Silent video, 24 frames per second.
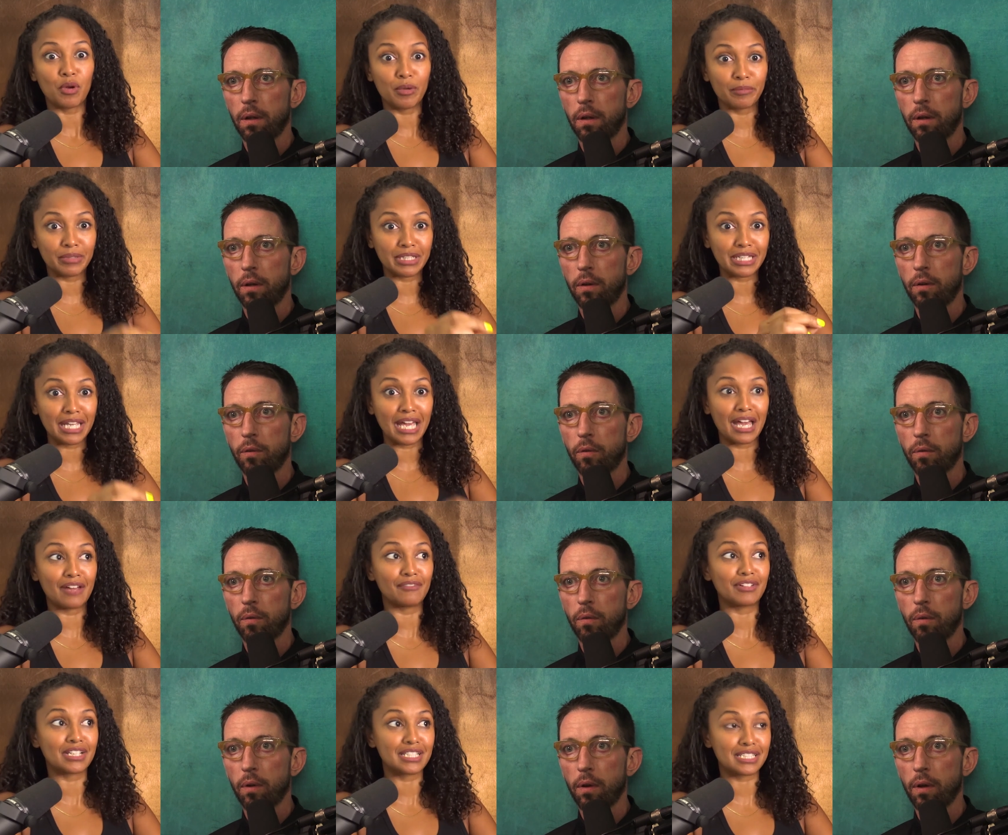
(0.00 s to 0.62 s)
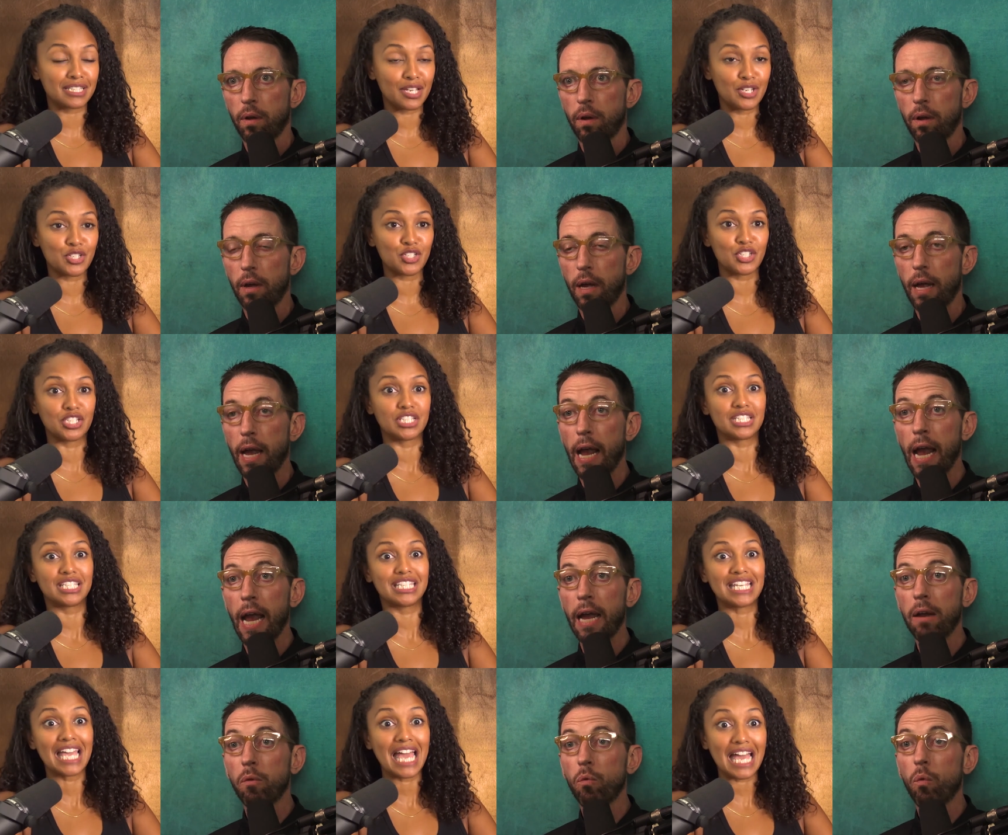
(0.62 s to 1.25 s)
Speaker 1: women have
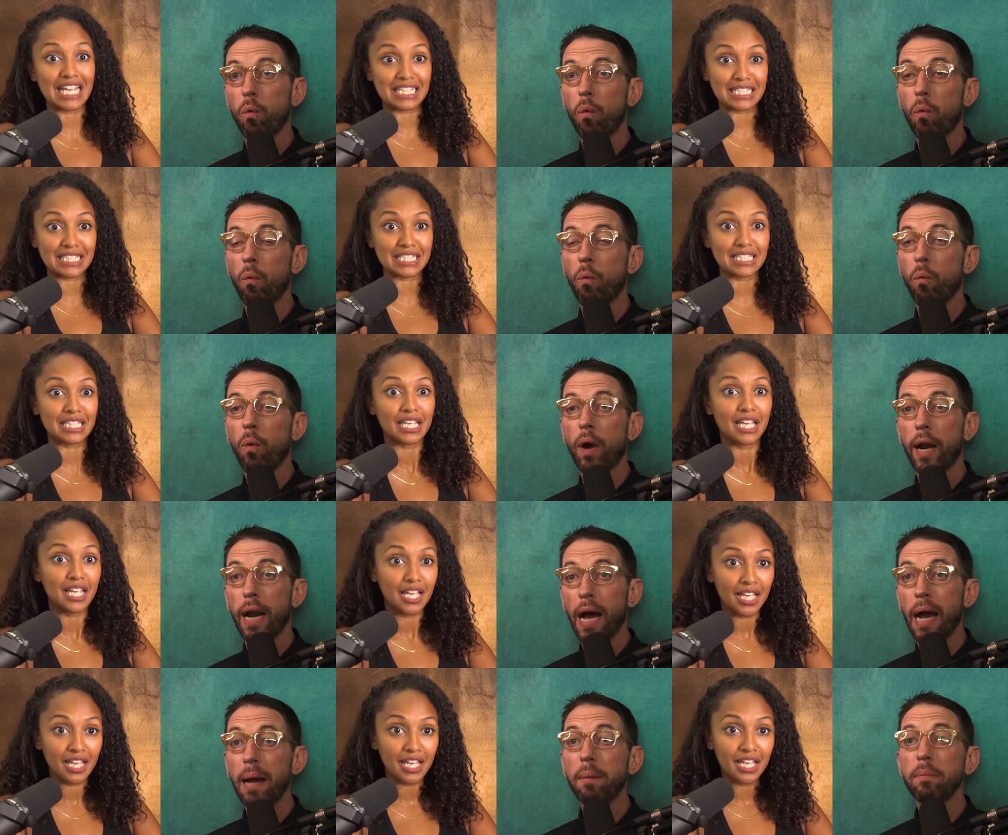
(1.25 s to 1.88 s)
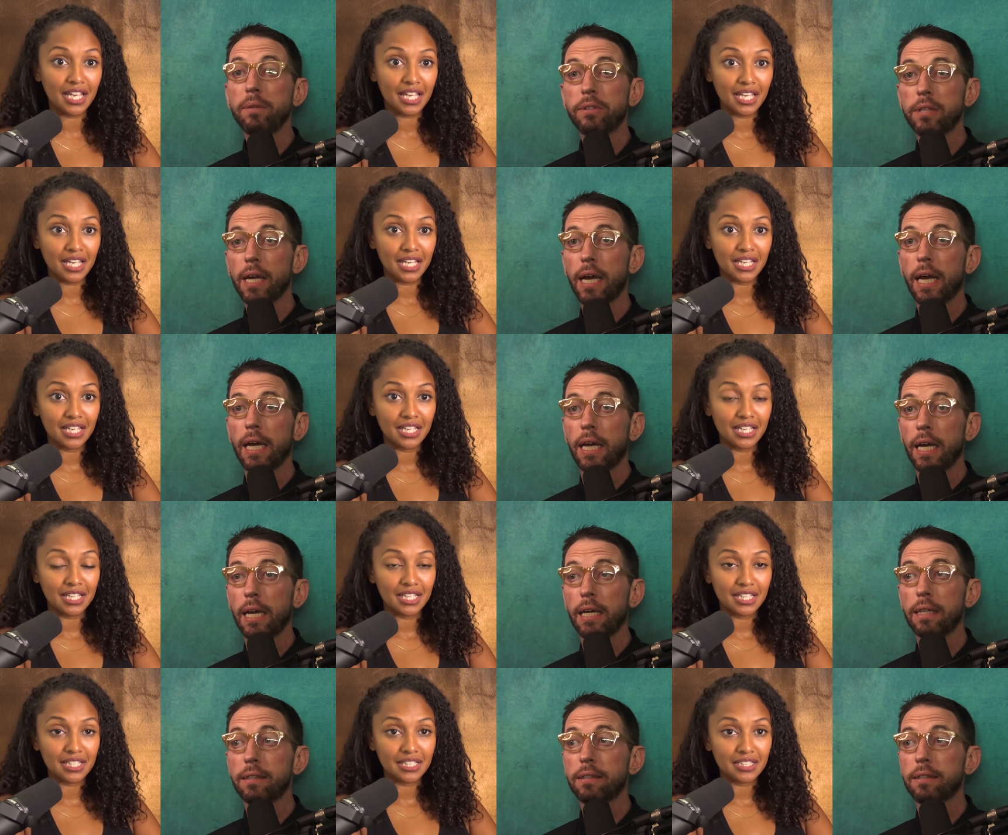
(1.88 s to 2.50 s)
extensions.
Speaker 2: And yes, what I'm saying
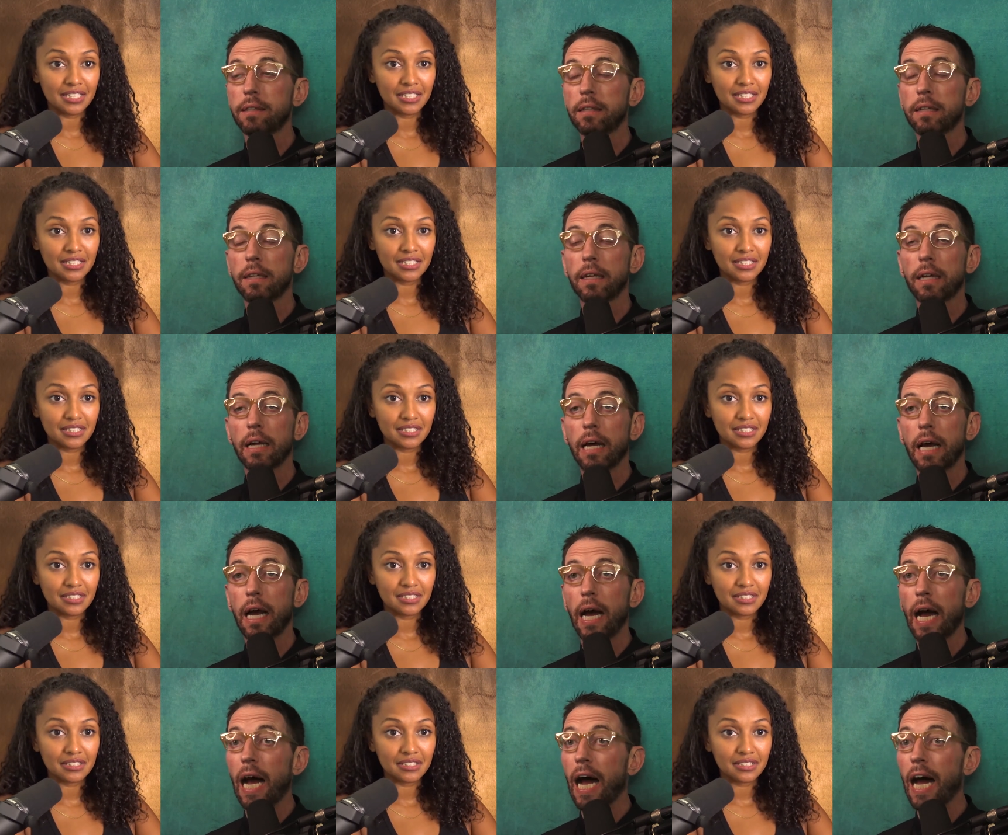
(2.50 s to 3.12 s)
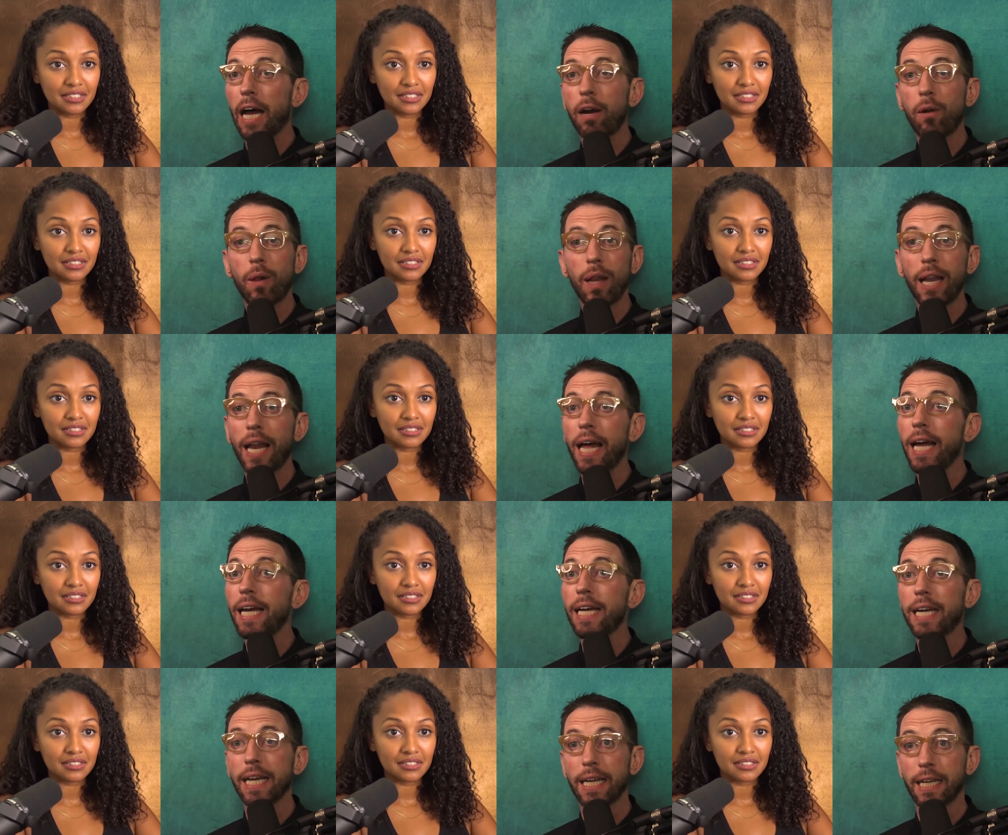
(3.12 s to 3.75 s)
is, I don't
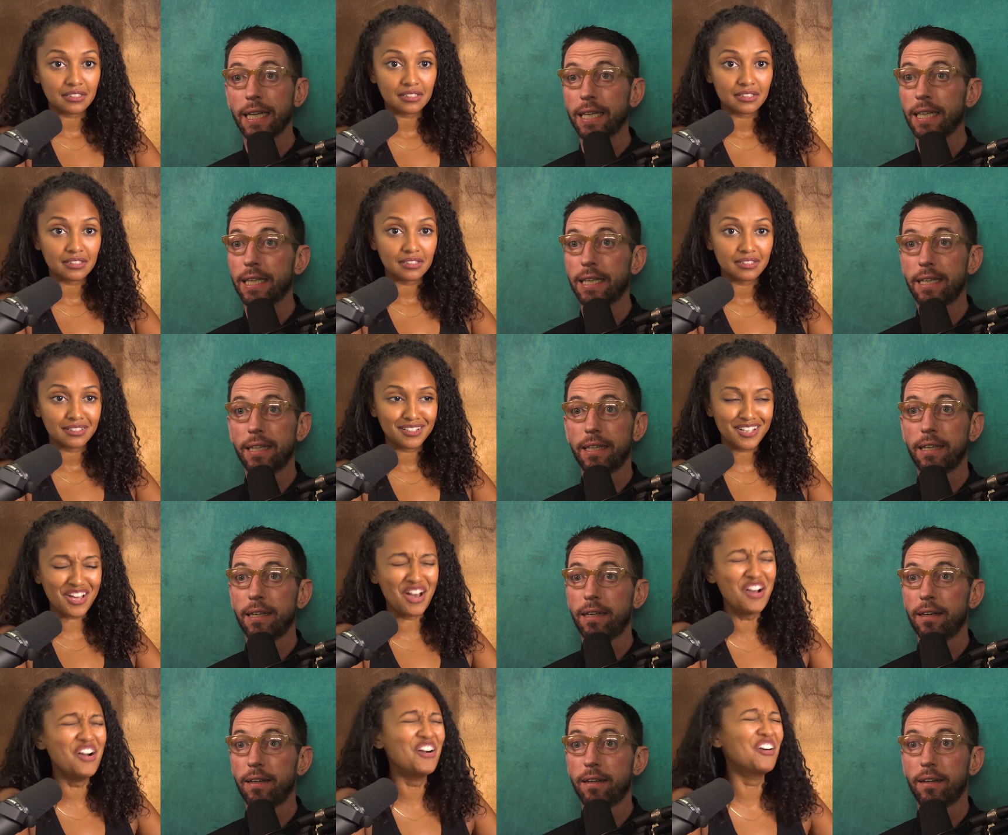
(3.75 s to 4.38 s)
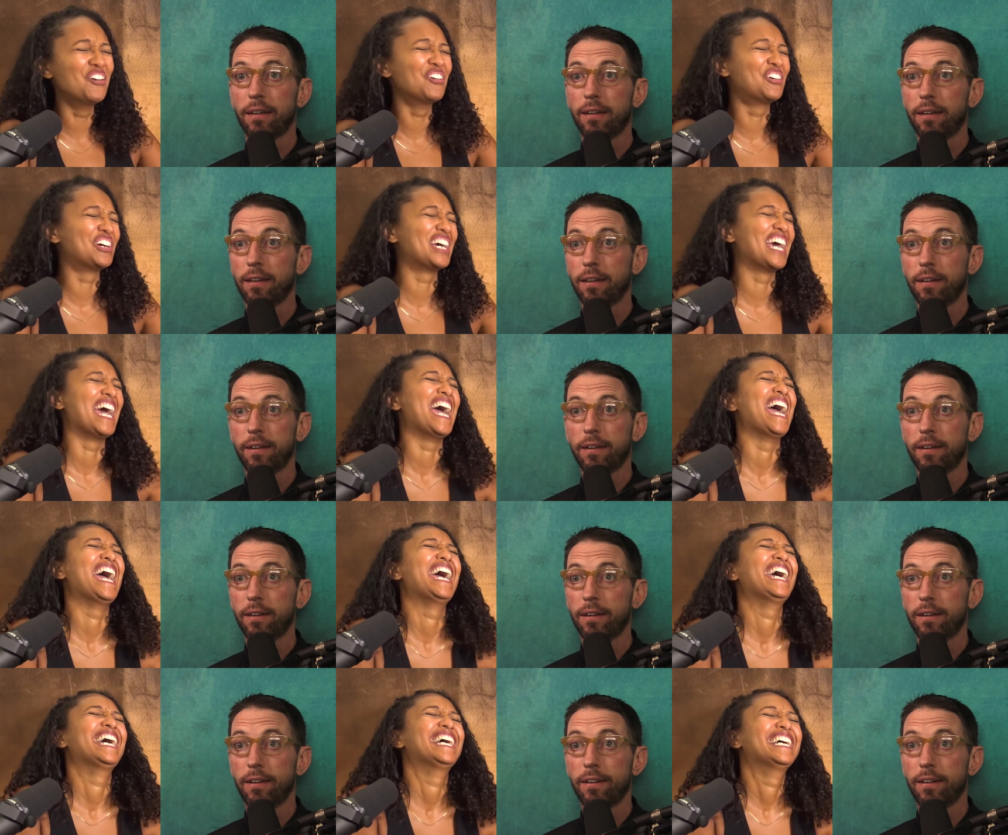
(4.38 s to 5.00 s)
like it.
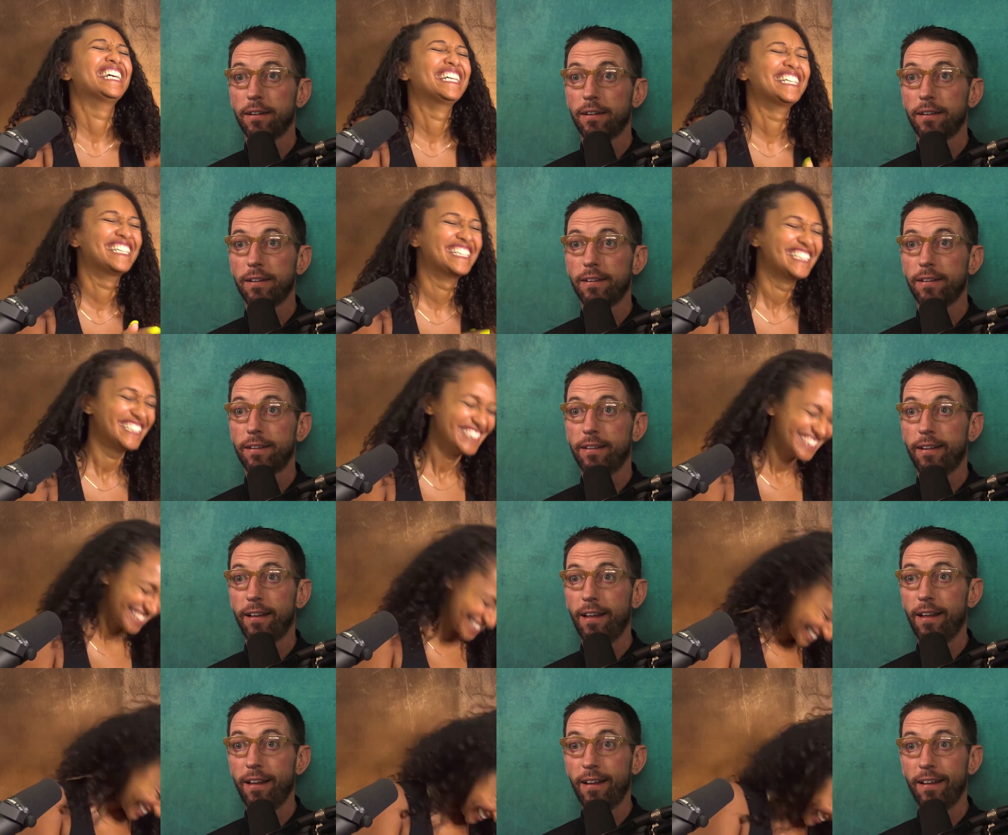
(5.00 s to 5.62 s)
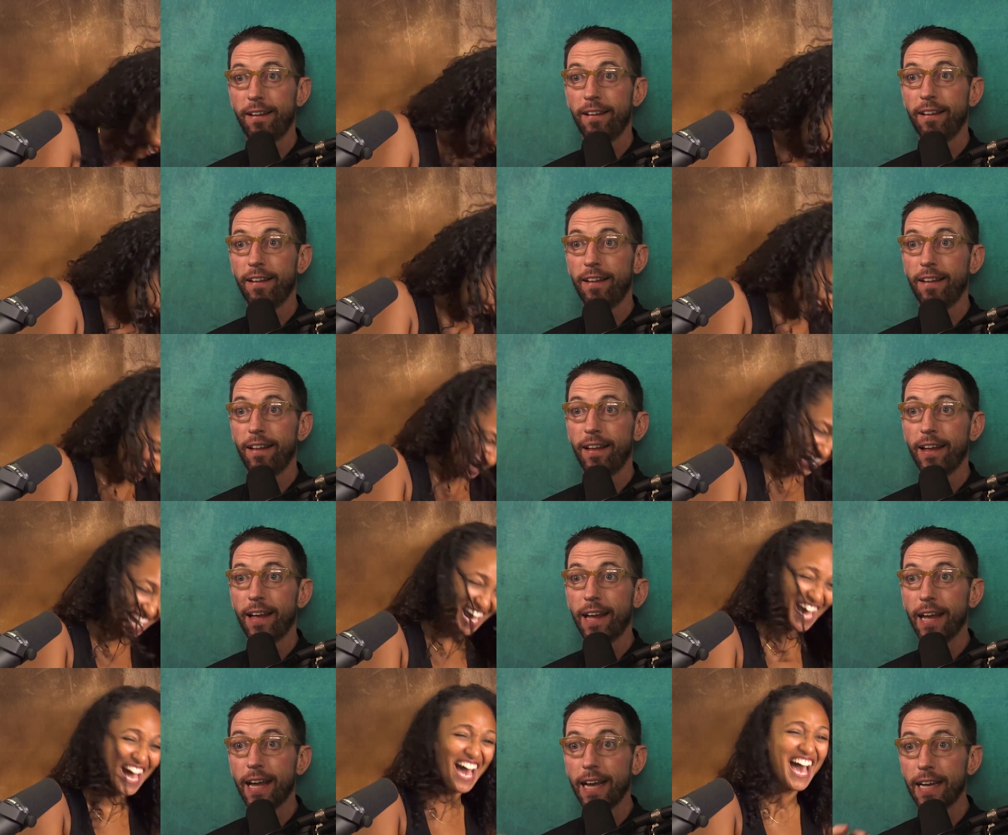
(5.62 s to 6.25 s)
Okay,
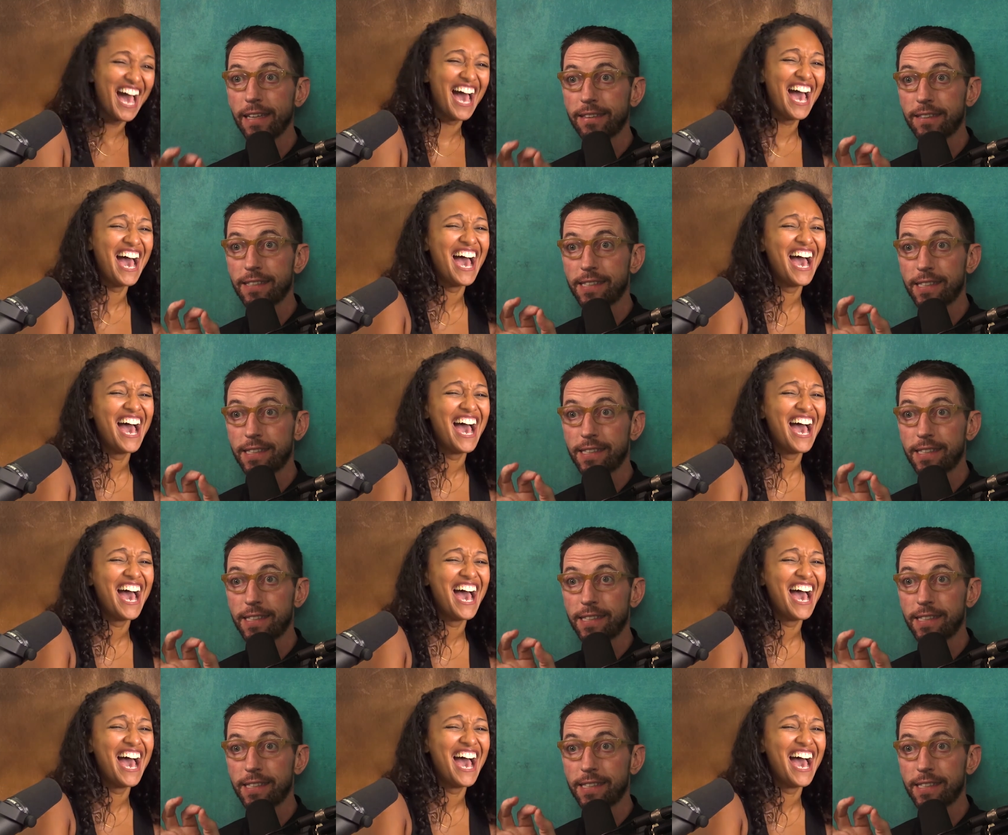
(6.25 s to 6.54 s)
it